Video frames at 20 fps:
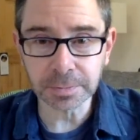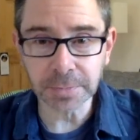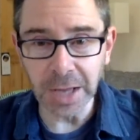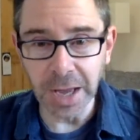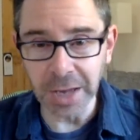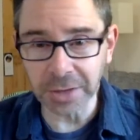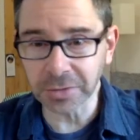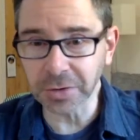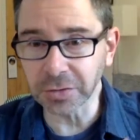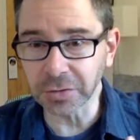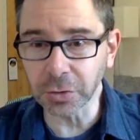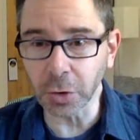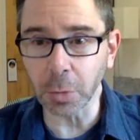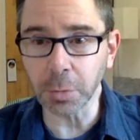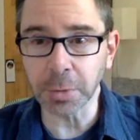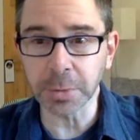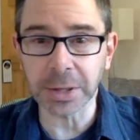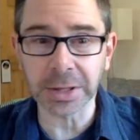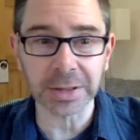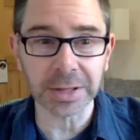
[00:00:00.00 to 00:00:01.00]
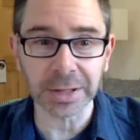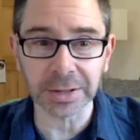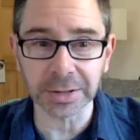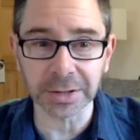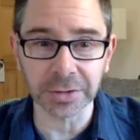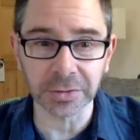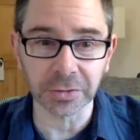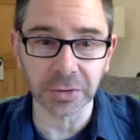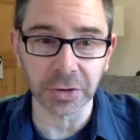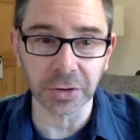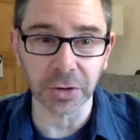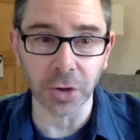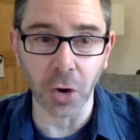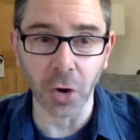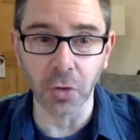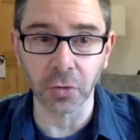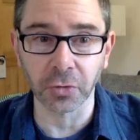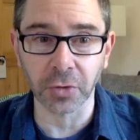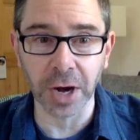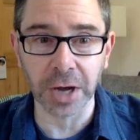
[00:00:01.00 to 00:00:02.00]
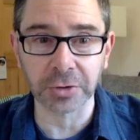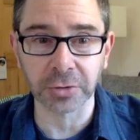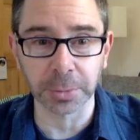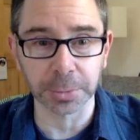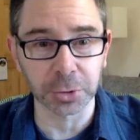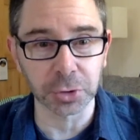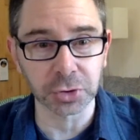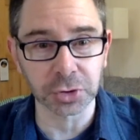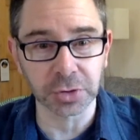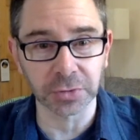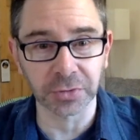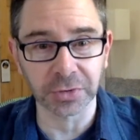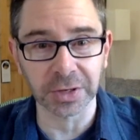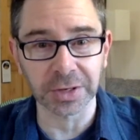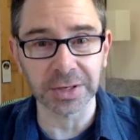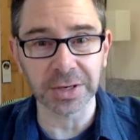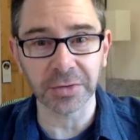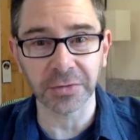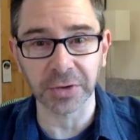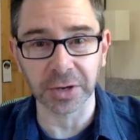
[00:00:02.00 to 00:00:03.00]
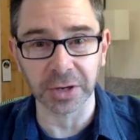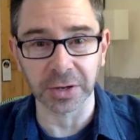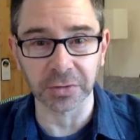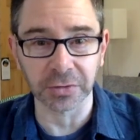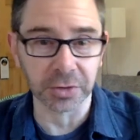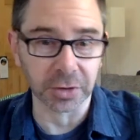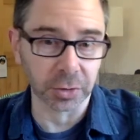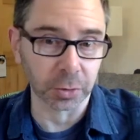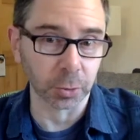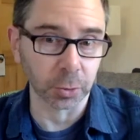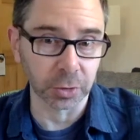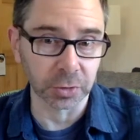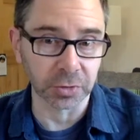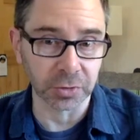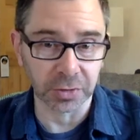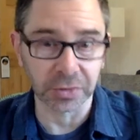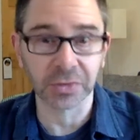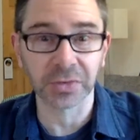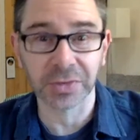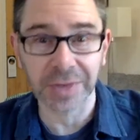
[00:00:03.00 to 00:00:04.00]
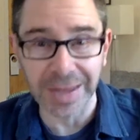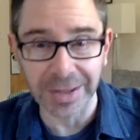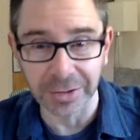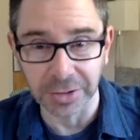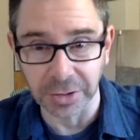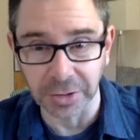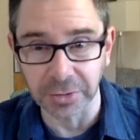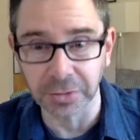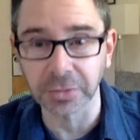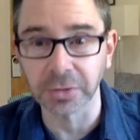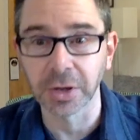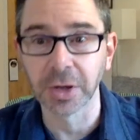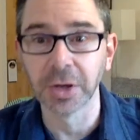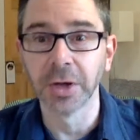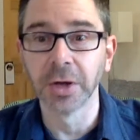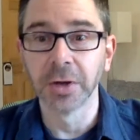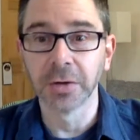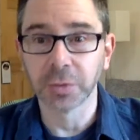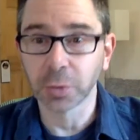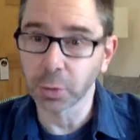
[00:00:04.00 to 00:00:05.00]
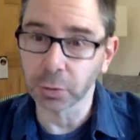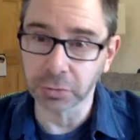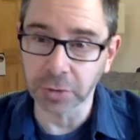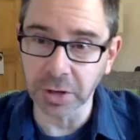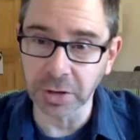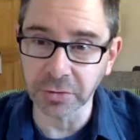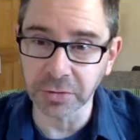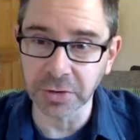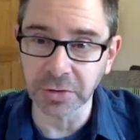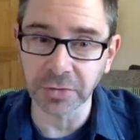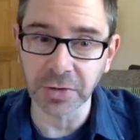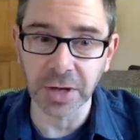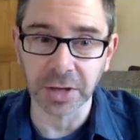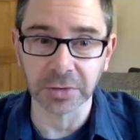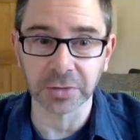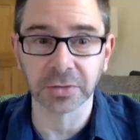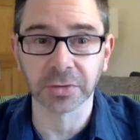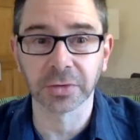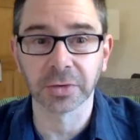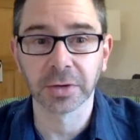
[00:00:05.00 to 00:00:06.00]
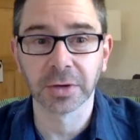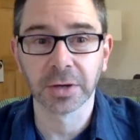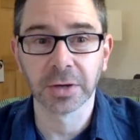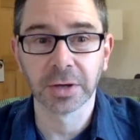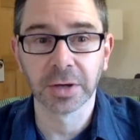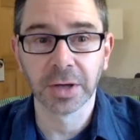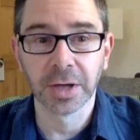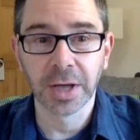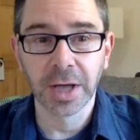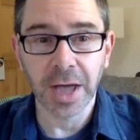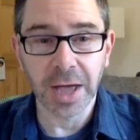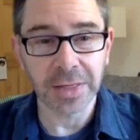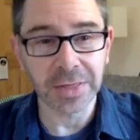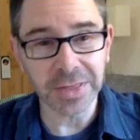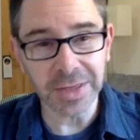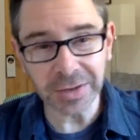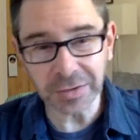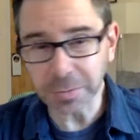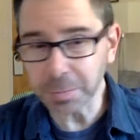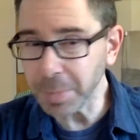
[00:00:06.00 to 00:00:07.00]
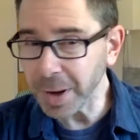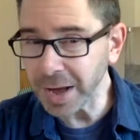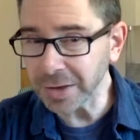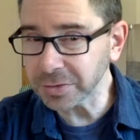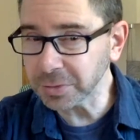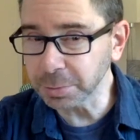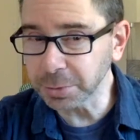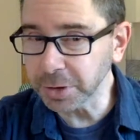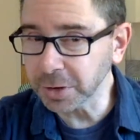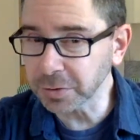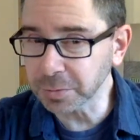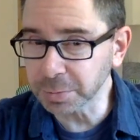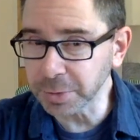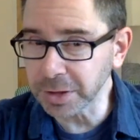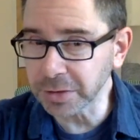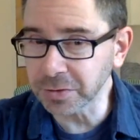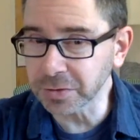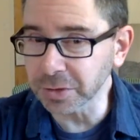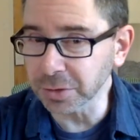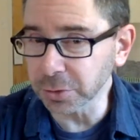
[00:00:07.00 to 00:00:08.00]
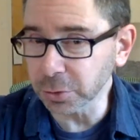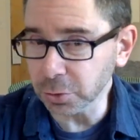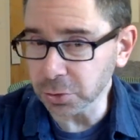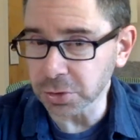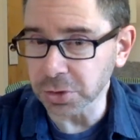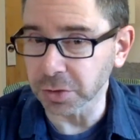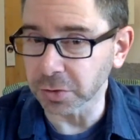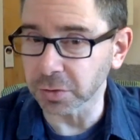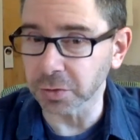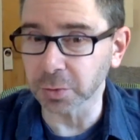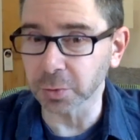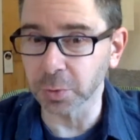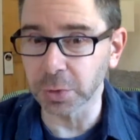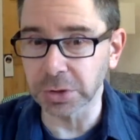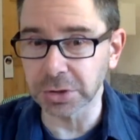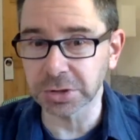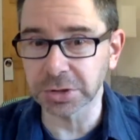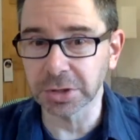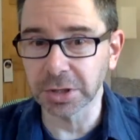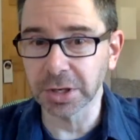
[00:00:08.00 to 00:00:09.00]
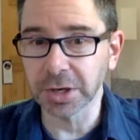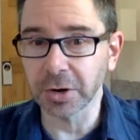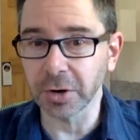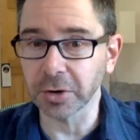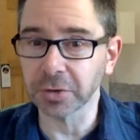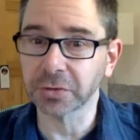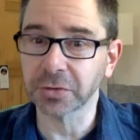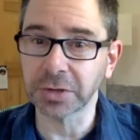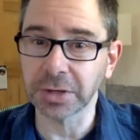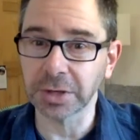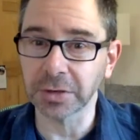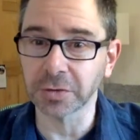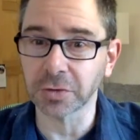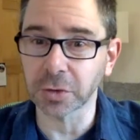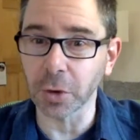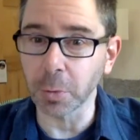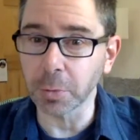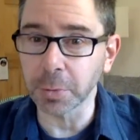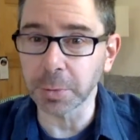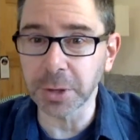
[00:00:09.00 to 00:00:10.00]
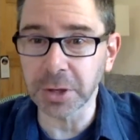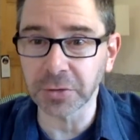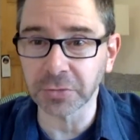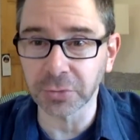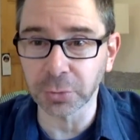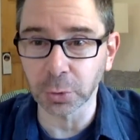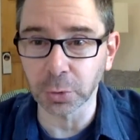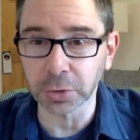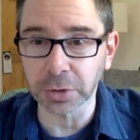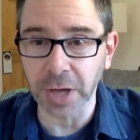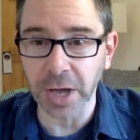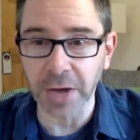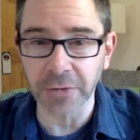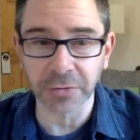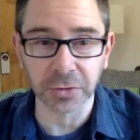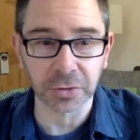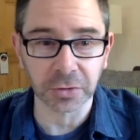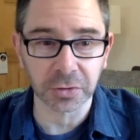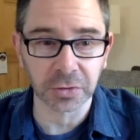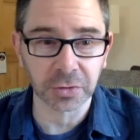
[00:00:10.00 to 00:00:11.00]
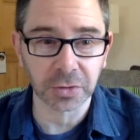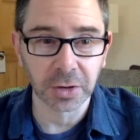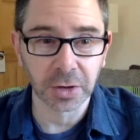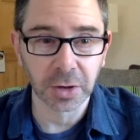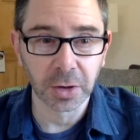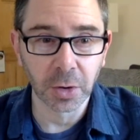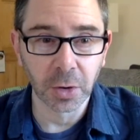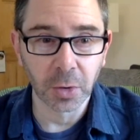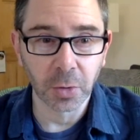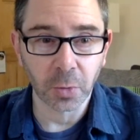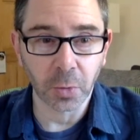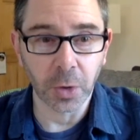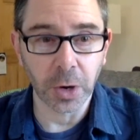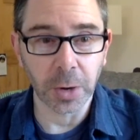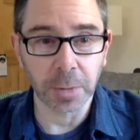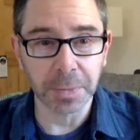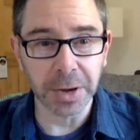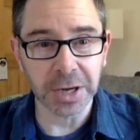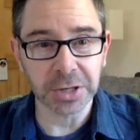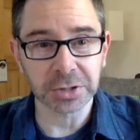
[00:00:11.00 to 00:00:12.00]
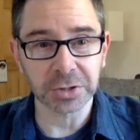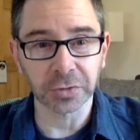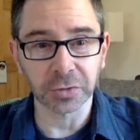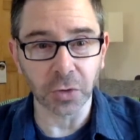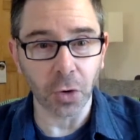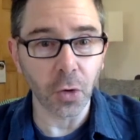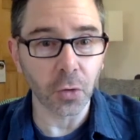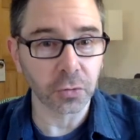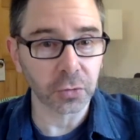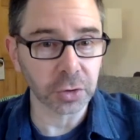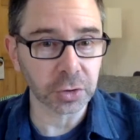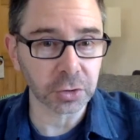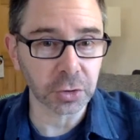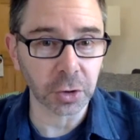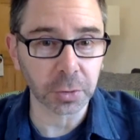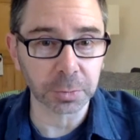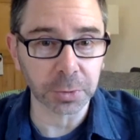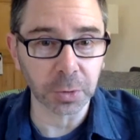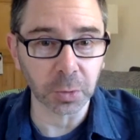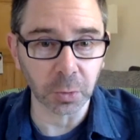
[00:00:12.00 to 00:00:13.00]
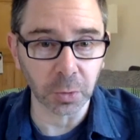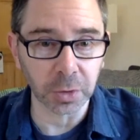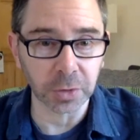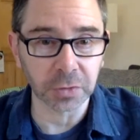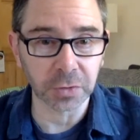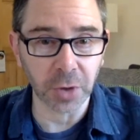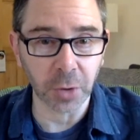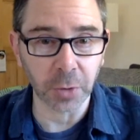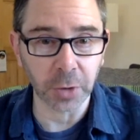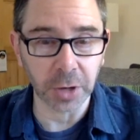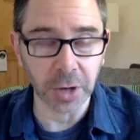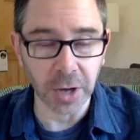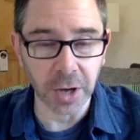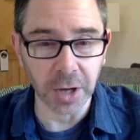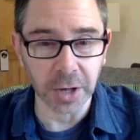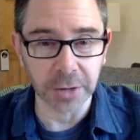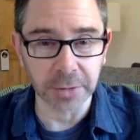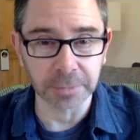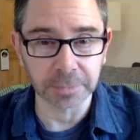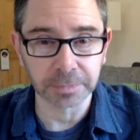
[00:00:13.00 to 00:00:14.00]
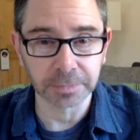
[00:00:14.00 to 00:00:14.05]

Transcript: Excess dopamine then leads to the overattribution of significance, in other words, salience, to irrelevant events. And this possibly explains delusions, which are seen as dopamine fueled efforts where patients overinterpret what is going on.